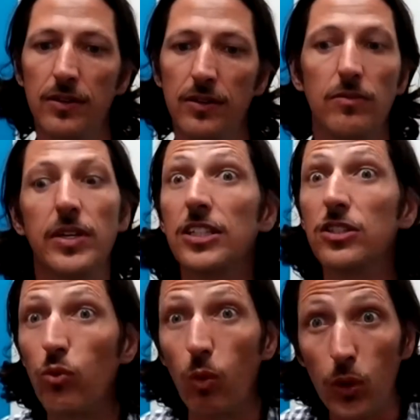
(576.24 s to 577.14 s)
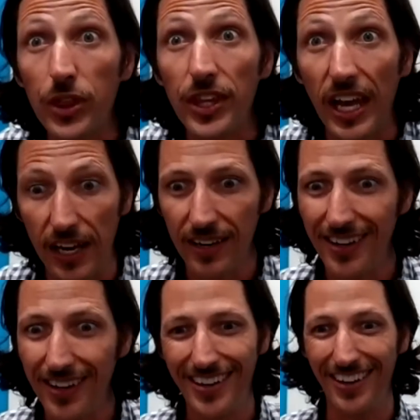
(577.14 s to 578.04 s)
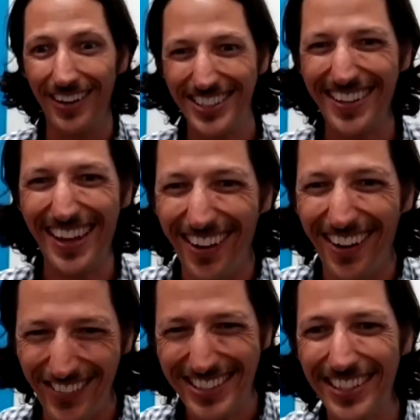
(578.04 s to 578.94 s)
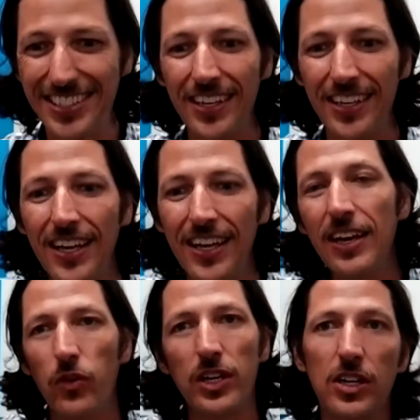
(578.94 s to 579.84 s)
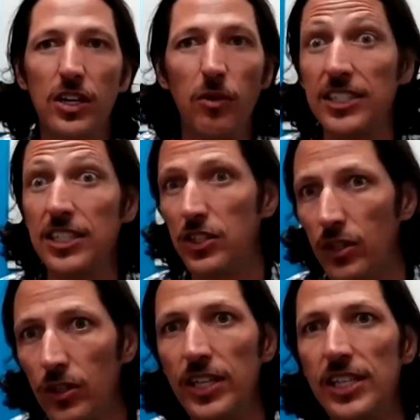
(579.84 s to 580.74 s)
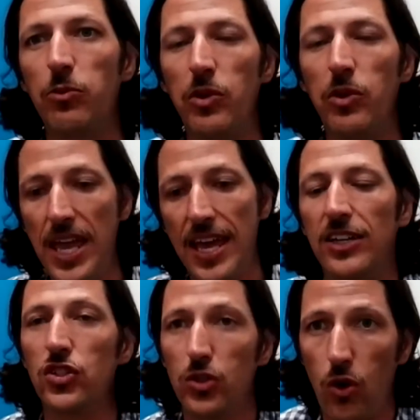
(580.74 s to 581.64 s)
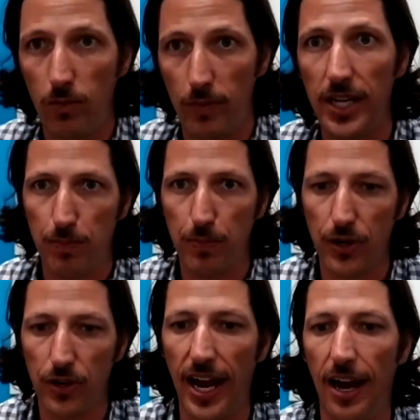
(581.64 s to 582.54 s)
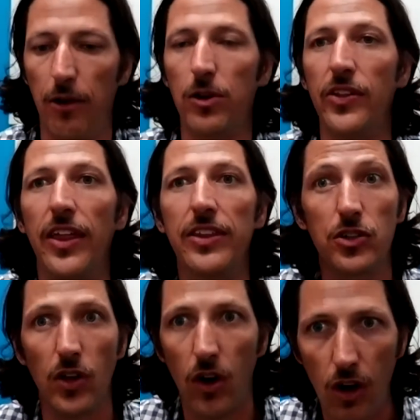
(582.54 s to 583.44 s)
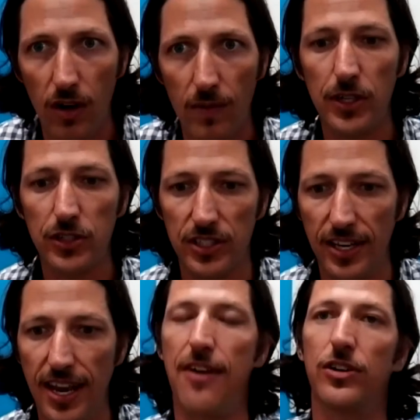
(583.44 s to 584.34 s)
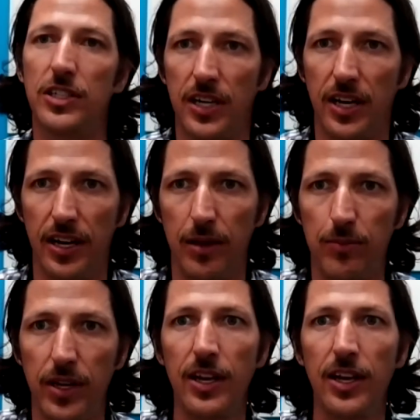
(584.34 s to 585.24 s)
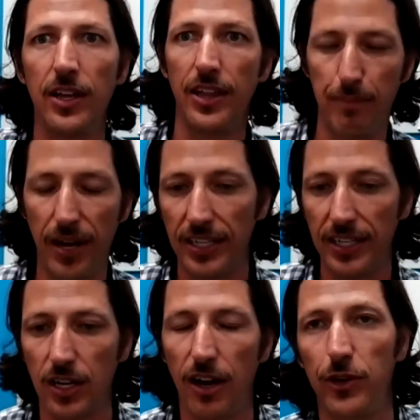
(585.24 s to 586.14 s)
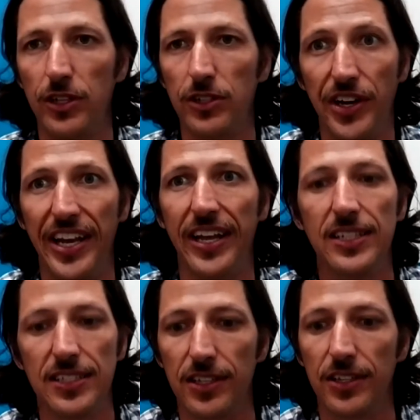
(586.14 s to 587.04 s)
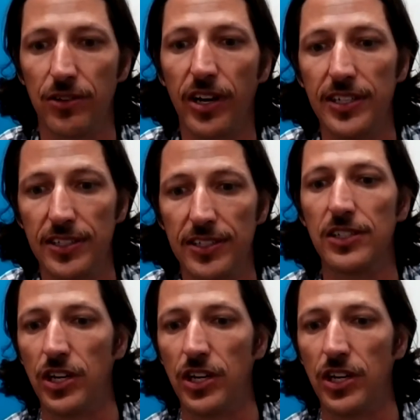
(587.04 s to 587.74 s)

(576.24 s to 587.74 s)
it's worth it. There's like almost this, but as attorneys, we make so much per hour that there's almost never a time that buying software to do it isn't the right decision.